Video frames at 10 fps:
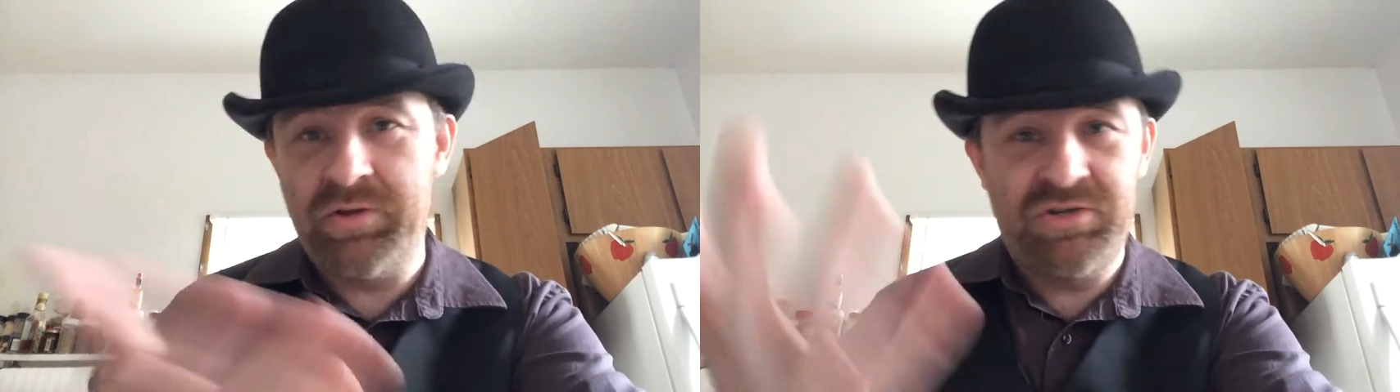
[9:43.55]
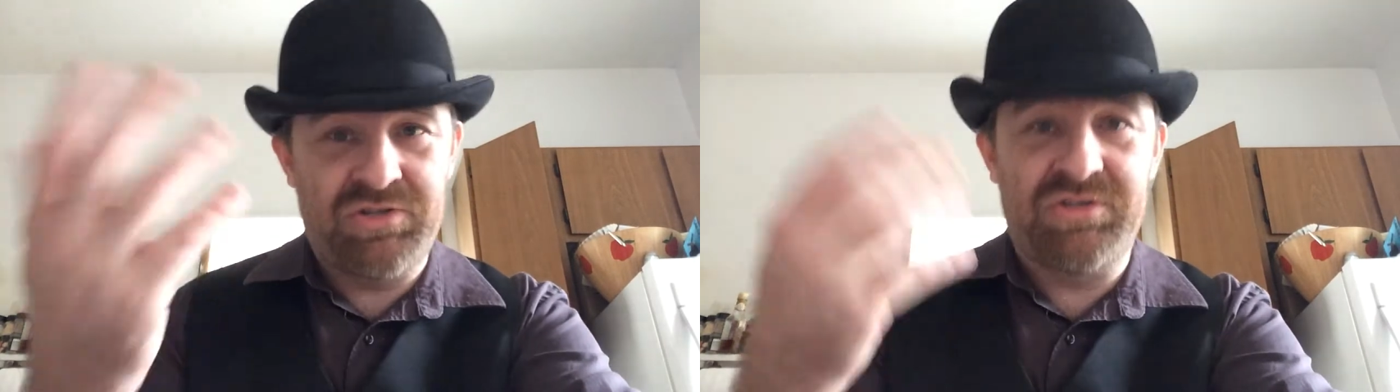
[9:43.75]

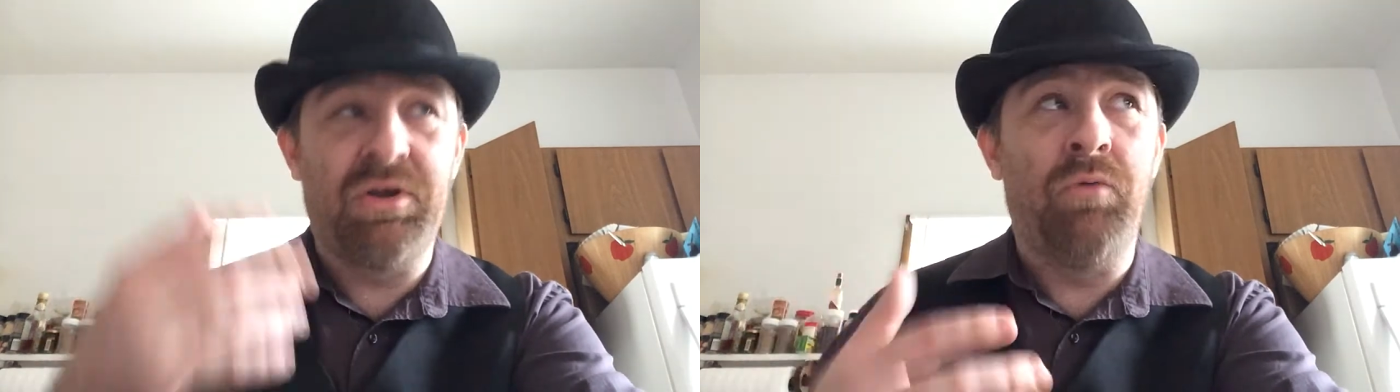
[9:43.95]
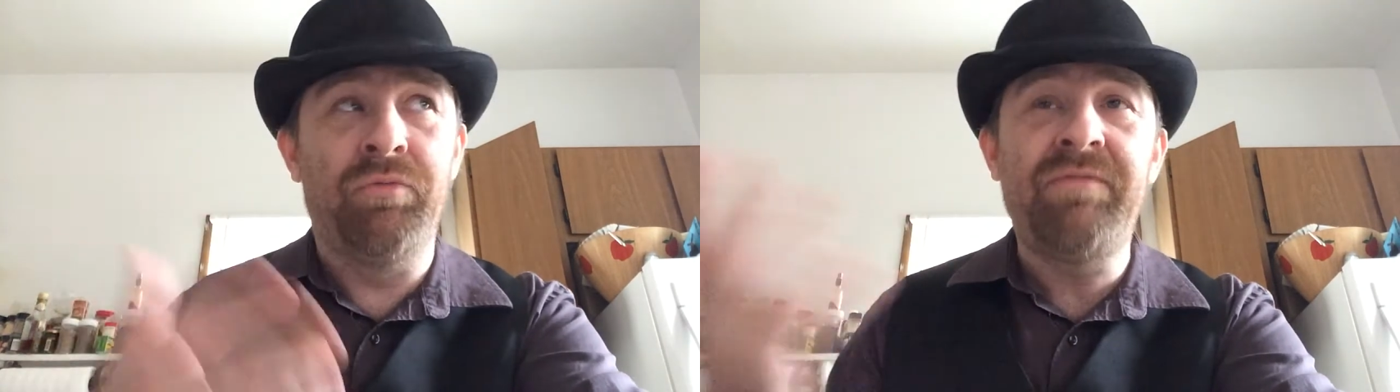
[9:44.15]
he's just
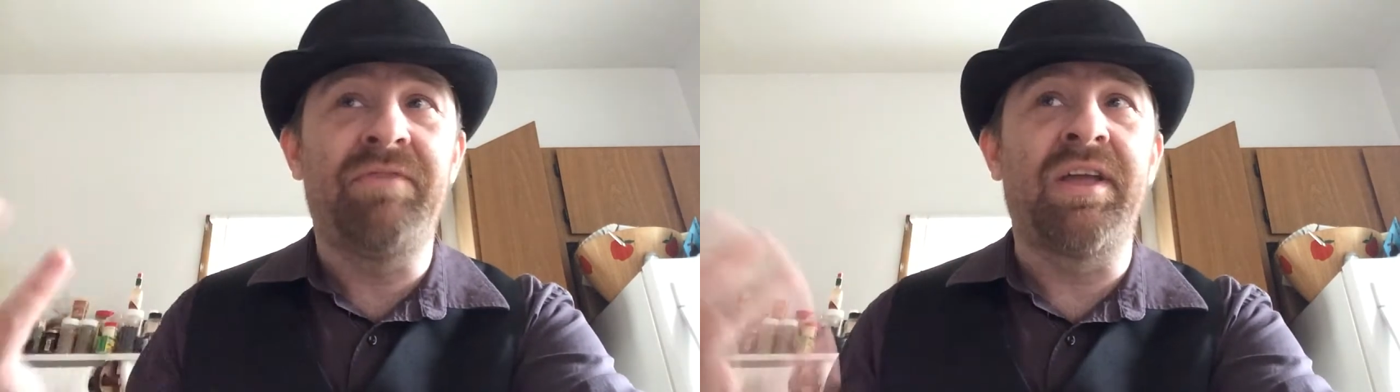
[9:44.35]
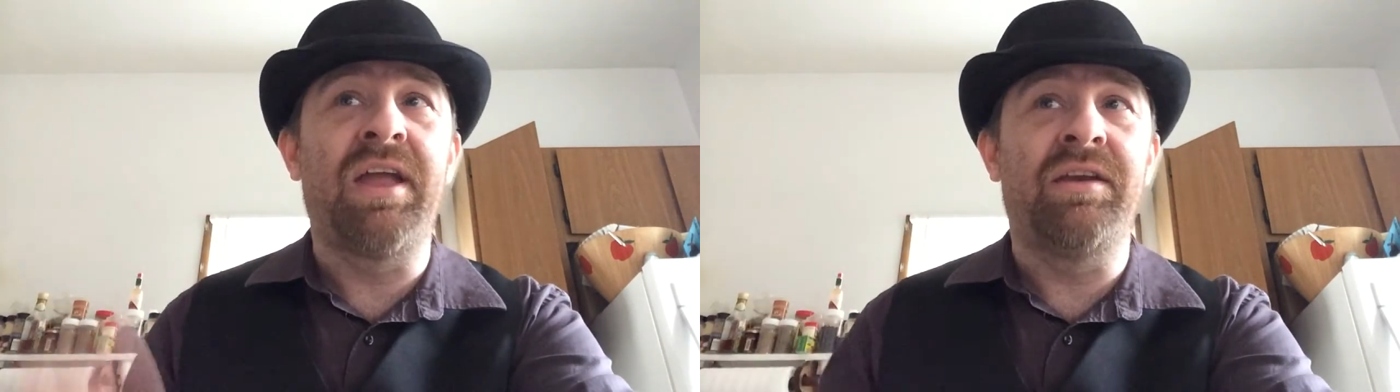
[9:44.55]
the only
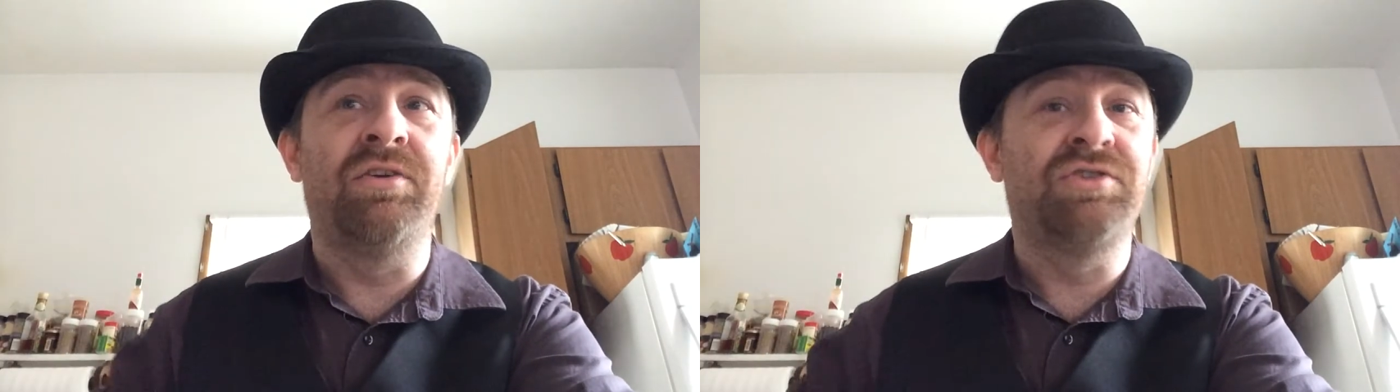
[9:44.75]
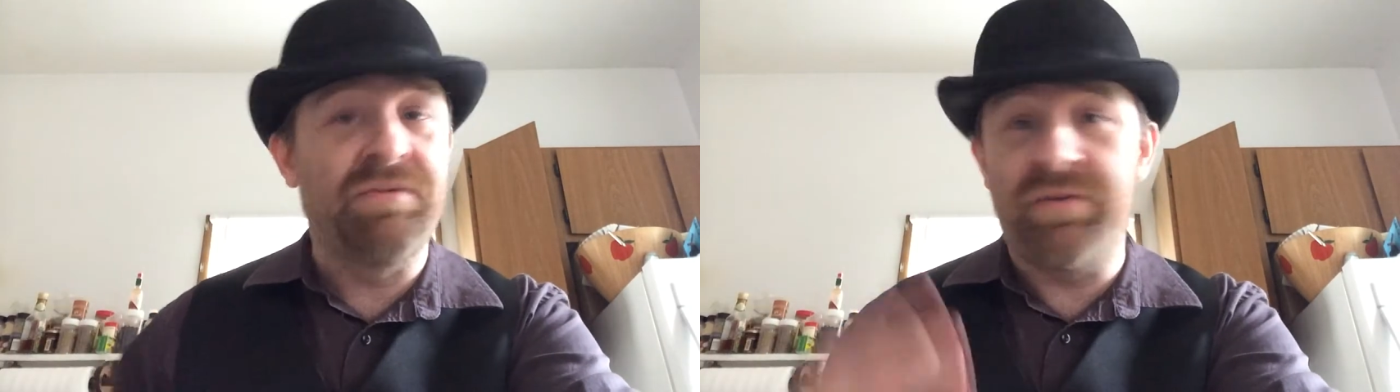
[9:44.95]
fucking
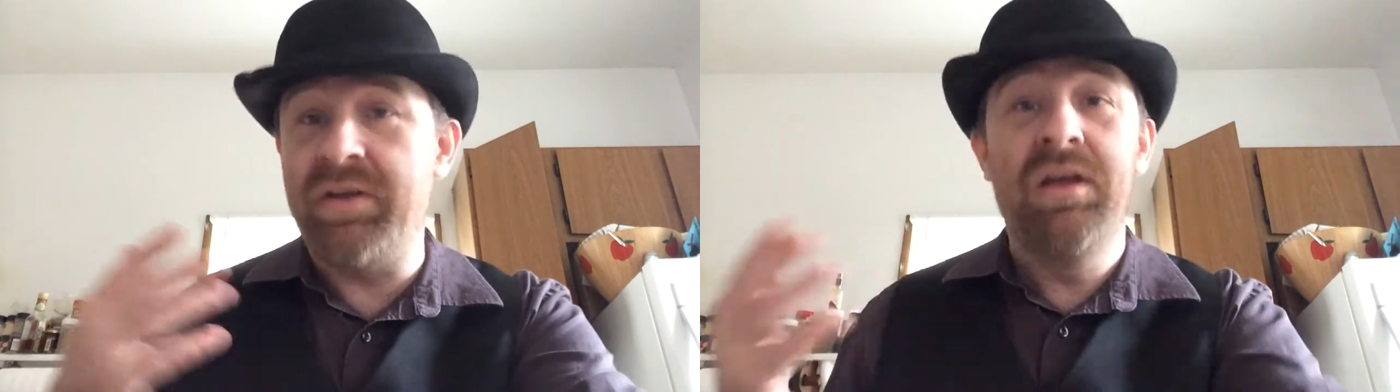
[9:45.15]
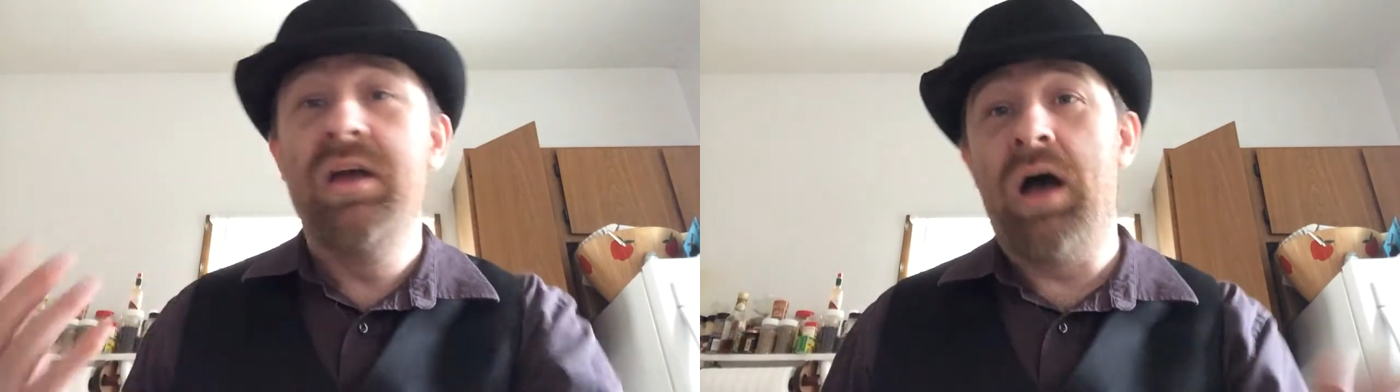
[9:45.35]
editor-in-chief,
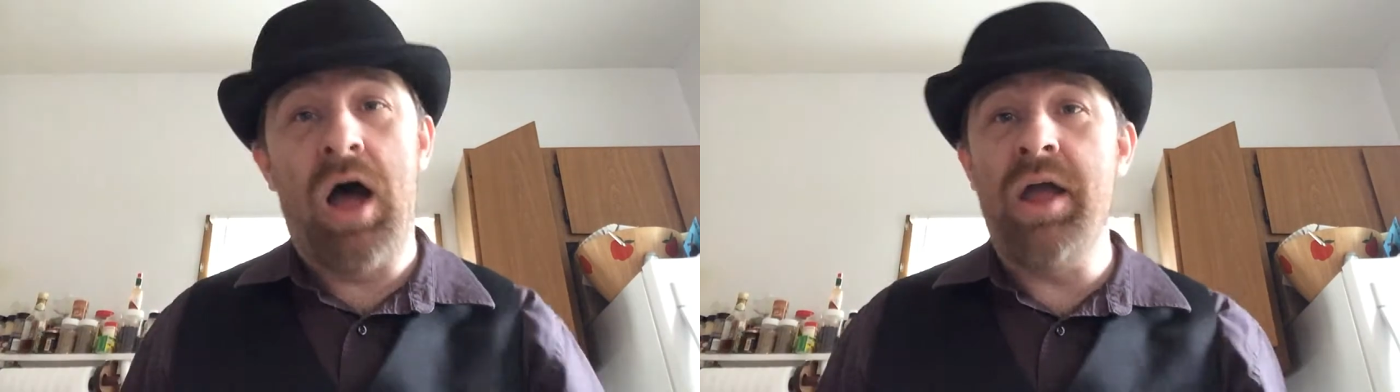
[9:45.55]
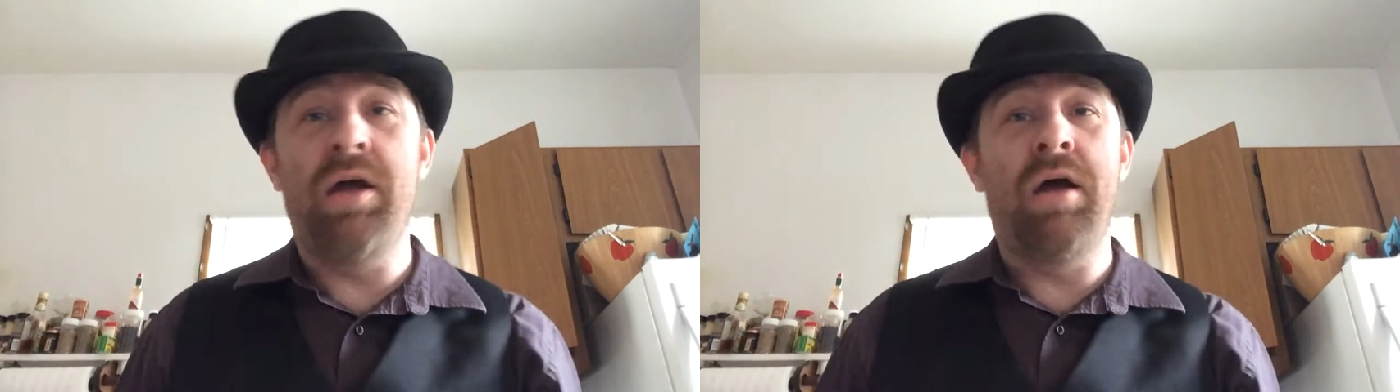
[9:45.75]
and
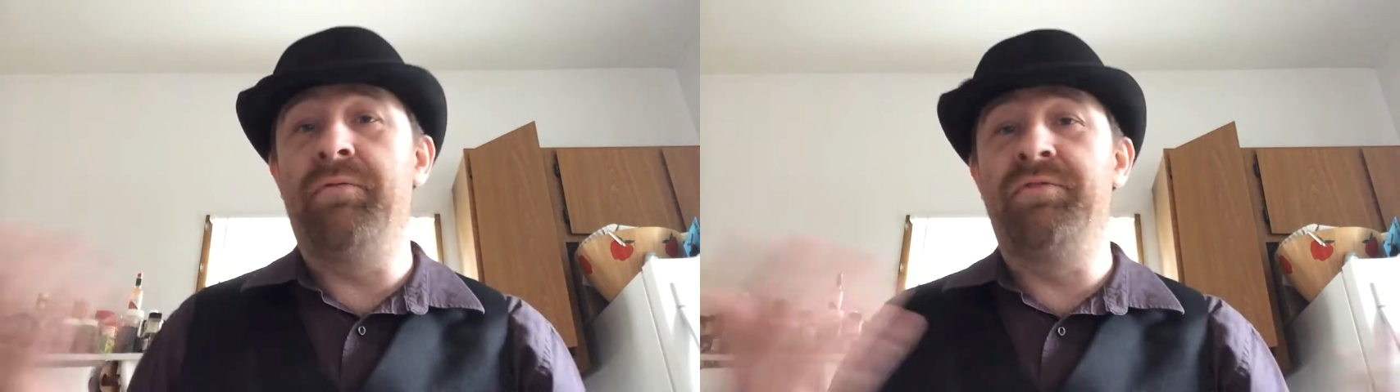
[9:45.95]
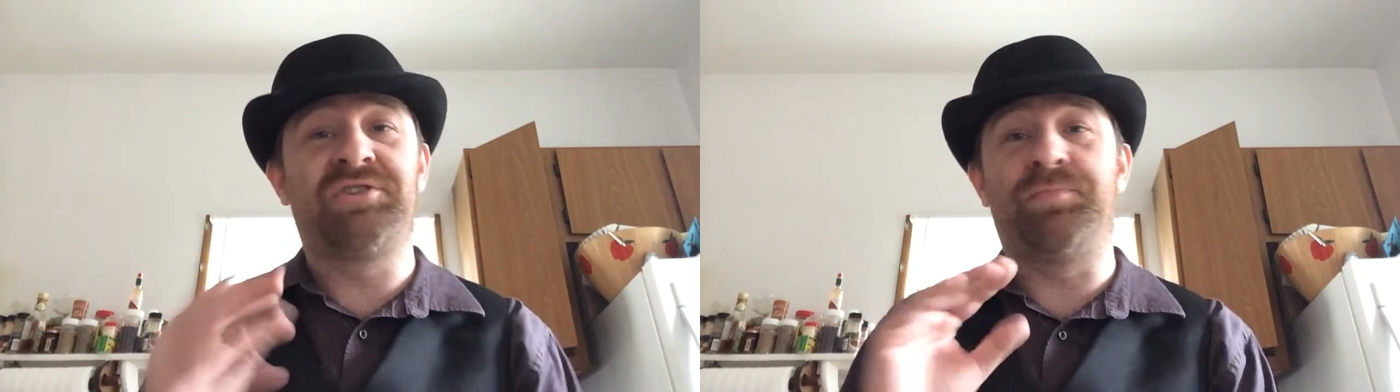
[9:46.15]
I
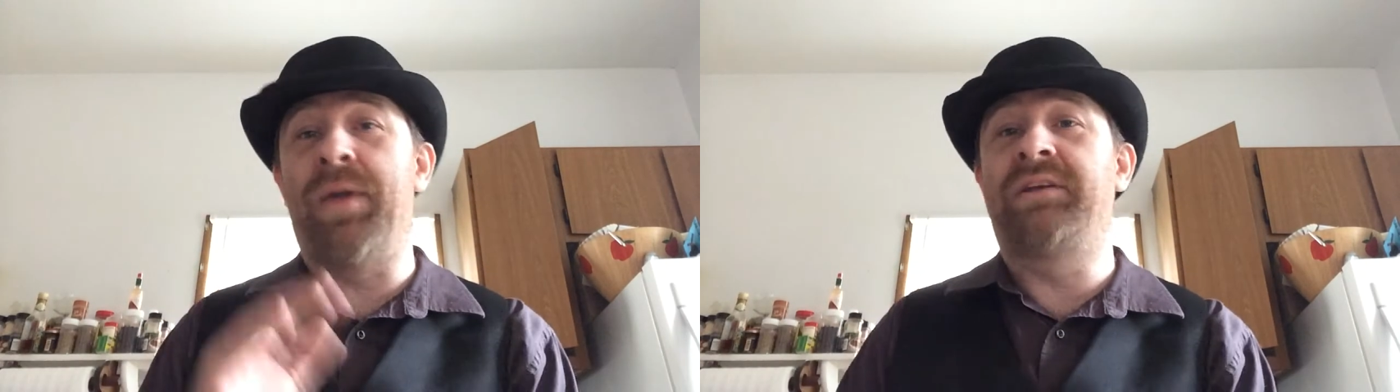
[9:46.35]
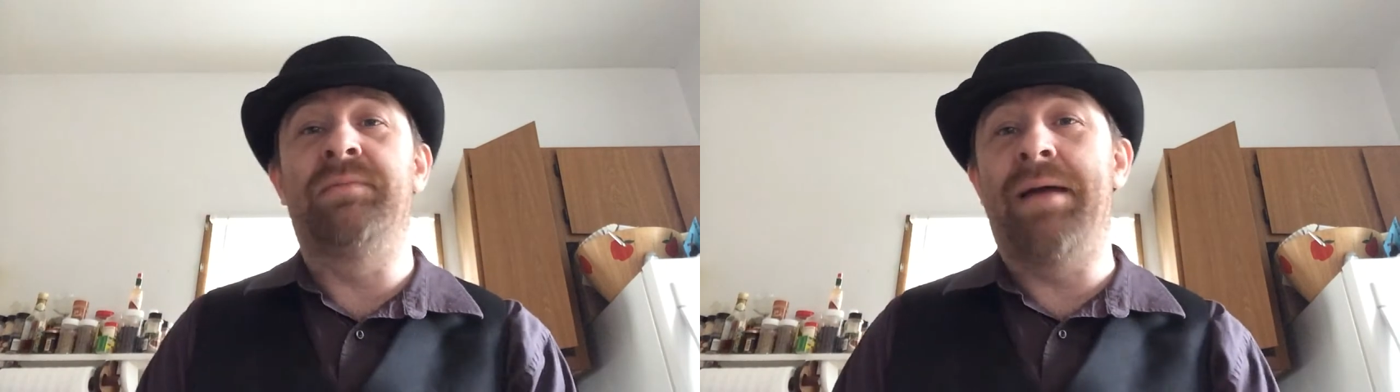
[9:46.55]

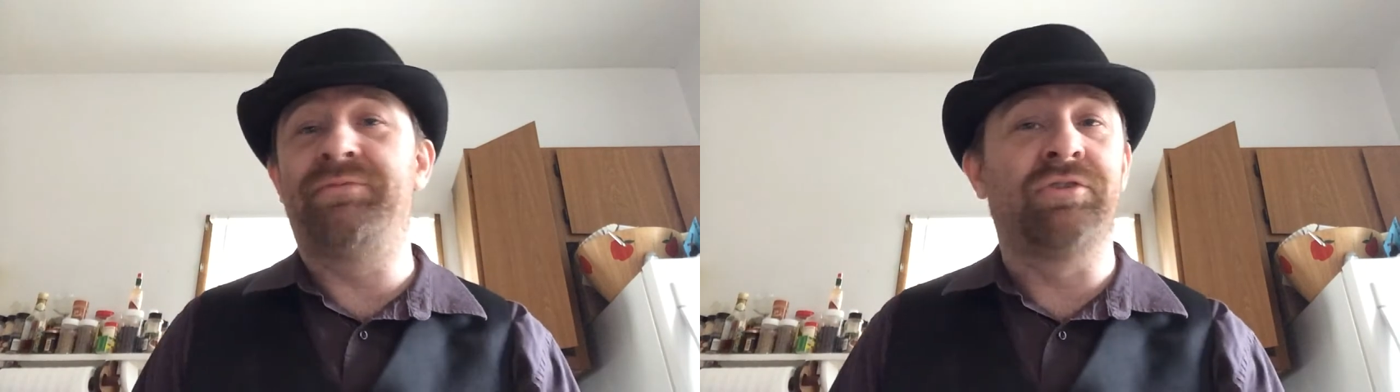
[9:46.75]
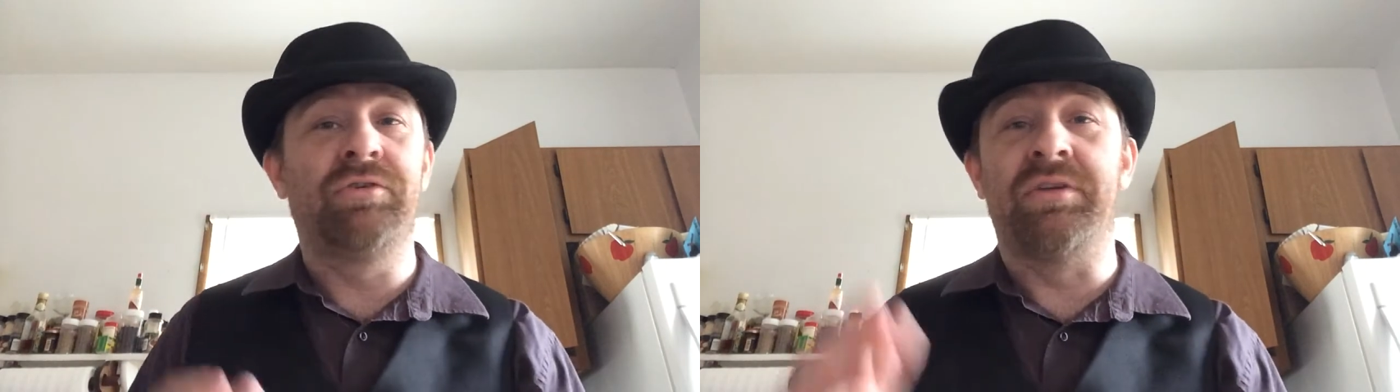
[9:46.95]
respect him
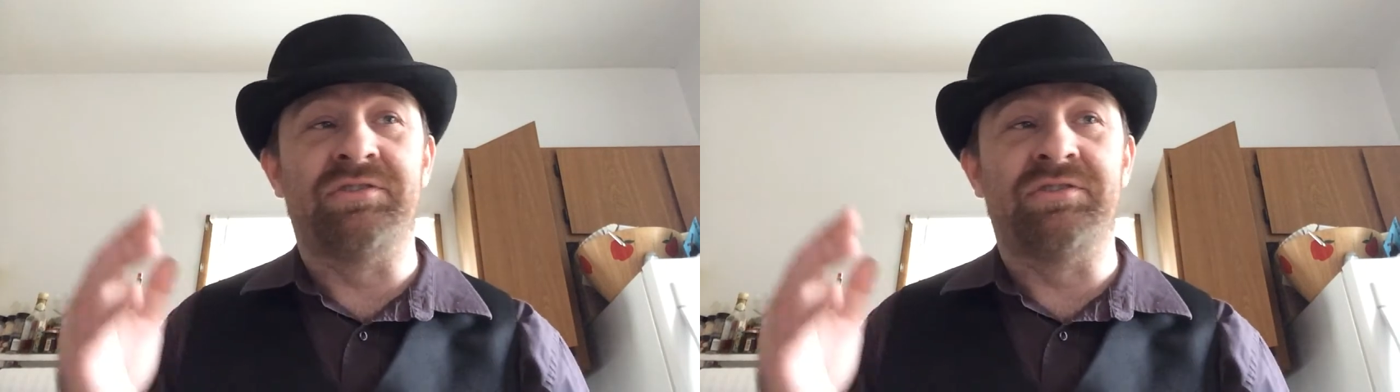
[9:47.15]
absolutely.